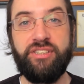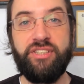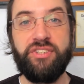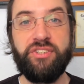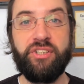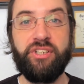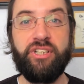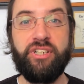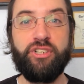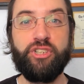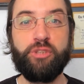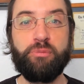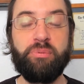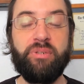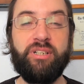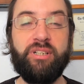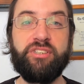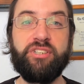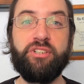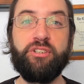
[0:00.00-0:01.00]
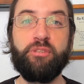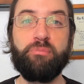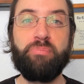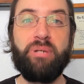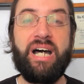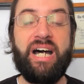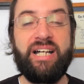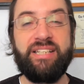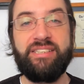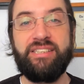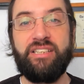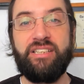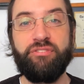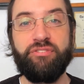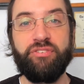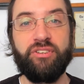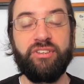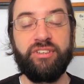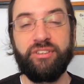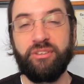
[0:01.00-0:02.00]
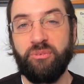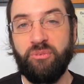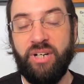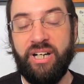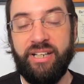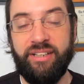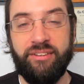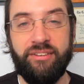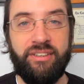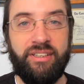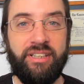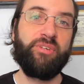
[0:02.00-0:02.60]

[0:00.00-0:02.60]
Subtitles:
the 30-year spread turned positive for a little while.